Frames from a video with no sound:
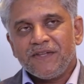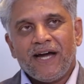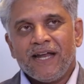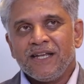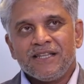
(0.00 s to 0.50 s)

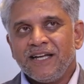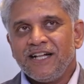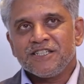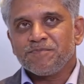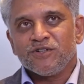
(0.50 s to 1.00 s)
and nothing
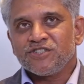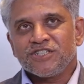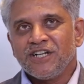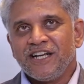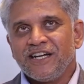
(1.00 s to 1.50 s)
else
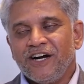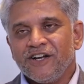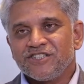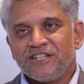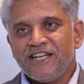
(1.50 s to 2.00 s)
puts India
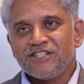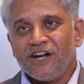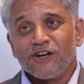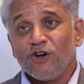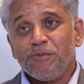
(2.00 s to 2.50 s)
on a stage,
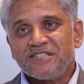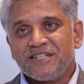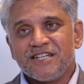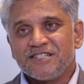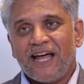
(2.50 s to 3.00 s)
on a global
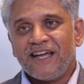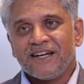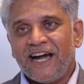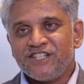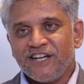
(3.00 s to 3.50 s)
stage
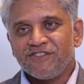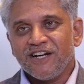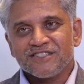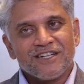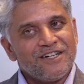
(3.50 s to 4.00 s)
like IGF
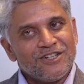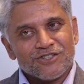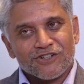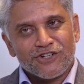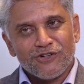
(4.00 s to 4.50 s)
does.
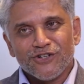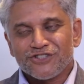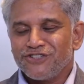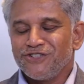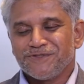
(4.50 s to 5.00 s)
So
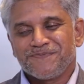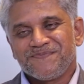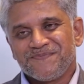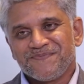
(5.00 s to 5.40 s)
kudos to you.